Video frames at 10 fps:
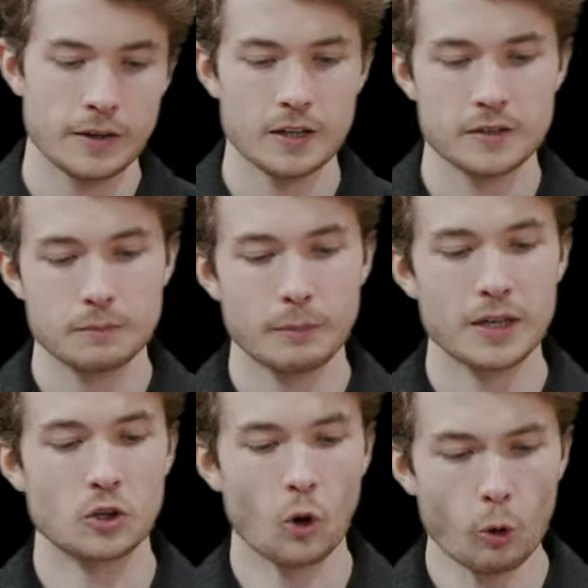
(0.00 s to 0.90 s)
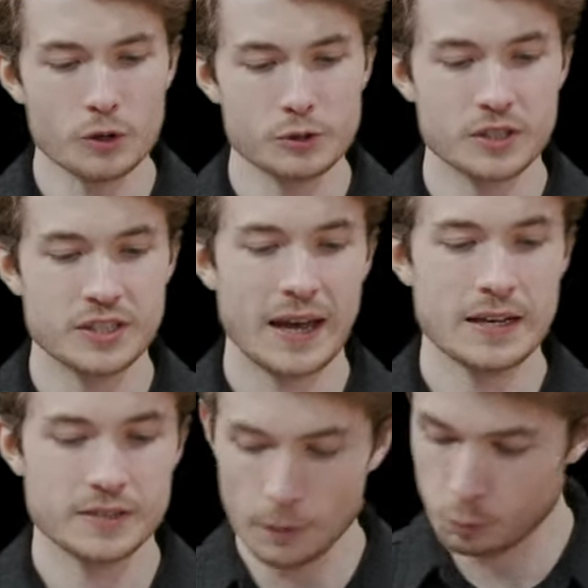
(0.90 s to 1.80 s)
And my goal is really to
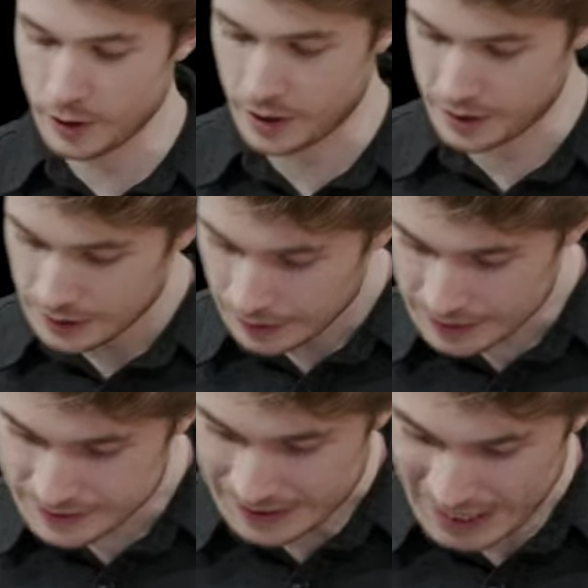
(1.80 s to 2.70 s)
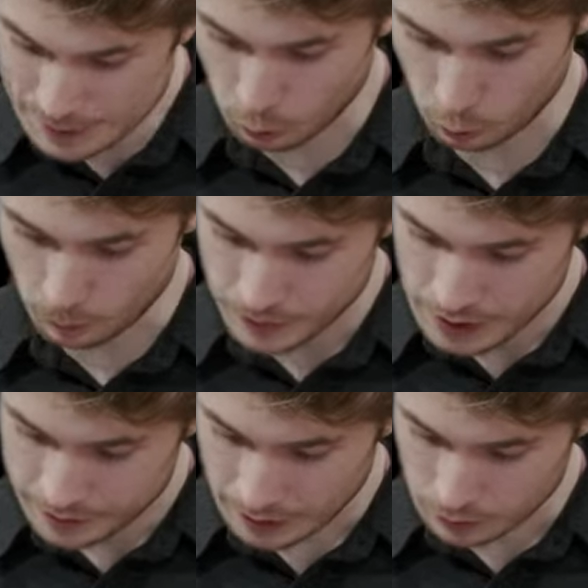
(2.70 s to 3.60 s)
end up with a table
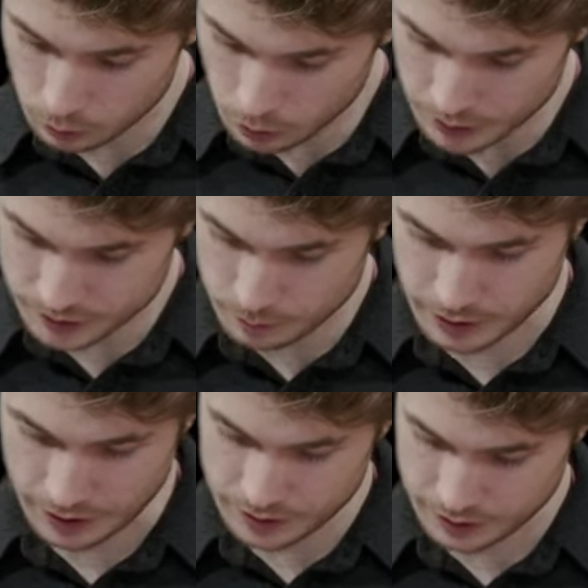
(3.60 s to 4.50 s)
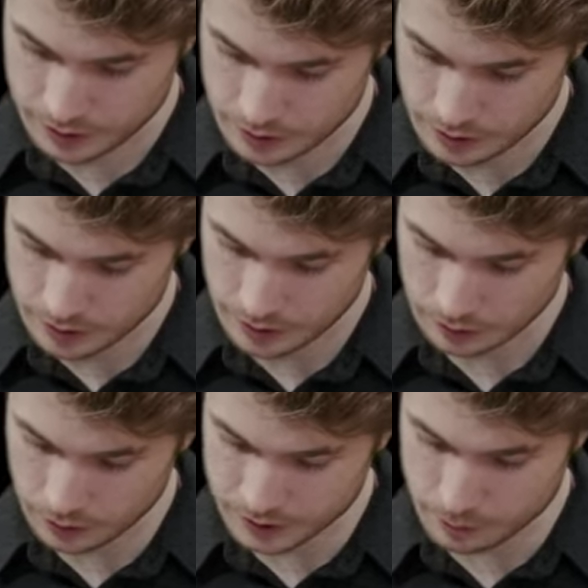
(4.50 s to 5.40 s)
that looks a bit, that
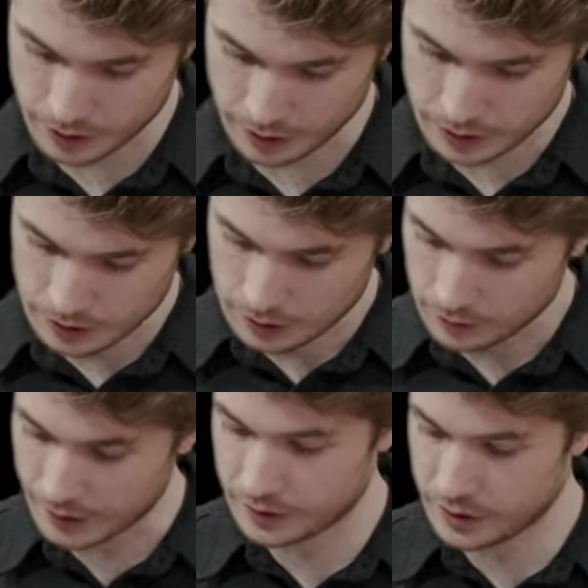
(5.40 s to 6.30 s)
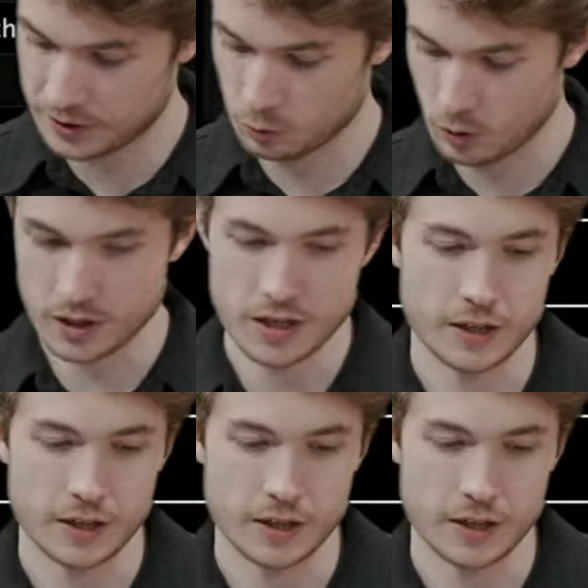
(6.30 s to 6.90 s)
looks a bit like this one